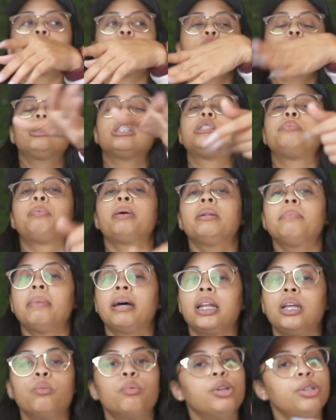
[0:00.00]
You can spend
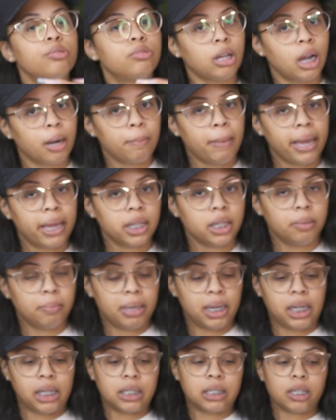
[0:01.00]
money when you start making the
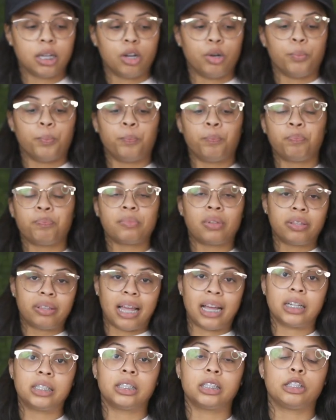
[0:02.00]
money. So
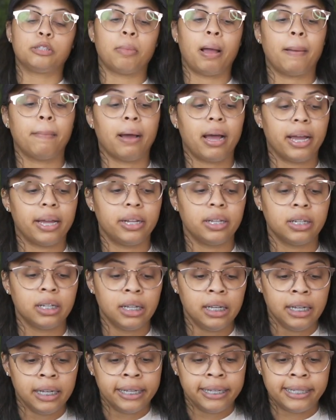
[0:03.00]
that's just my
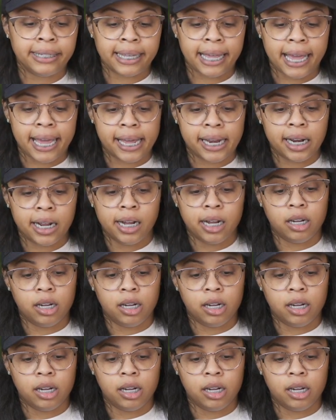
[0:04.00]
mindset.